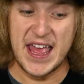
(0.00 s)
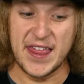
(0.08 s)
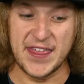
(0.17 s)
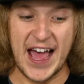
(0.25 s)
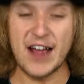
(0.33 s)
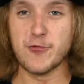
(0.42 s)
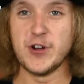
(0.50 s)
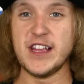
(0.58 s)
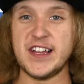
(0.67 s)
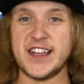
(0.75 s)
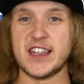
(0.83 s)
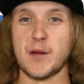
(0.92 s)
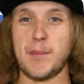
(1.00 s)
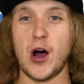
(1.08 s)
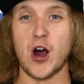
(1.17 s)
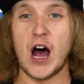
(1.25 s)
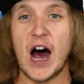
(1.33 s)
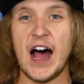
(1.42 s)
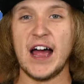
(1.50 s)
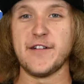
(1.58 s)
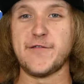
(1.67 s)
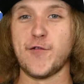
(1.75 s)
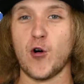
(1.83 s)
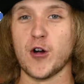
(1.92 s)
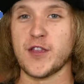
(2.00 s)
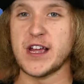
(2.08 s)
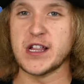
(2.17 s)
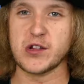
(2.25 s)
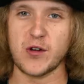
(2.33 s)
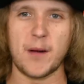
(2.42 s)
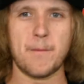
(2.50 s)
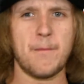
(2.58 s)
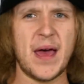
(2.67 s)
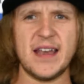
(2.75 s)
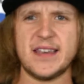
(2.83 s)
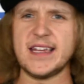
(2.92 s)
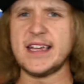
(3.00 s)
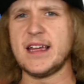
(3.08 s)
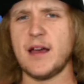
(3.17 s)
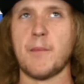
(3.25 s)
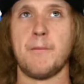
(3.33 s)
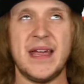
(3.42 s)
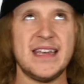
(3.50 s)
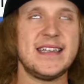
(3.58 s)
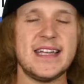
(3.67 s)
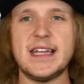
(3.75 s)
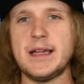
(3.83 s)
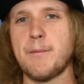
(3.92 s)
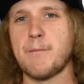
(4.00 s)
that really set the bar high for these sort of minty,